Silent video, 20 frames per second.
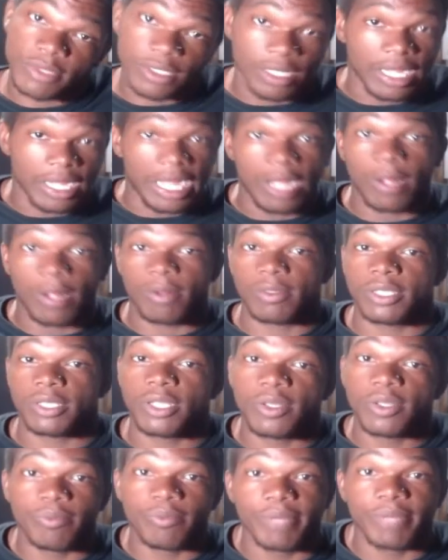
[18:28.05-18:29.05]
I don't
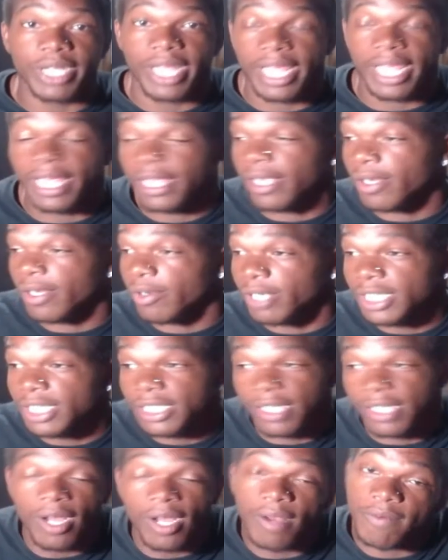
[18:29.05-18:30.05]
know, but hey, increase
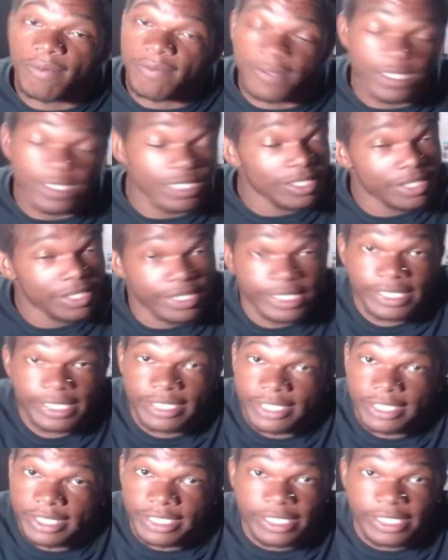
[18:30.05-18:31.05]

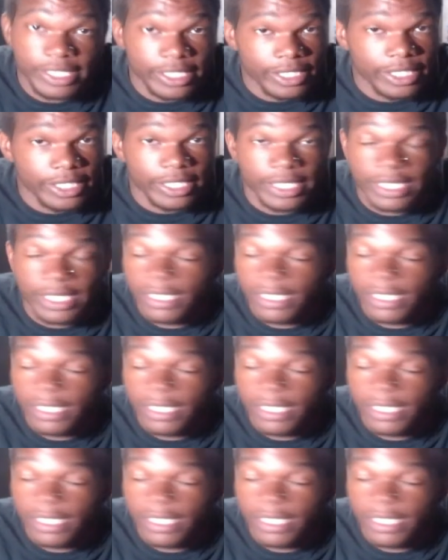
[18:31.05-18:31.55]
confidence. Yeah.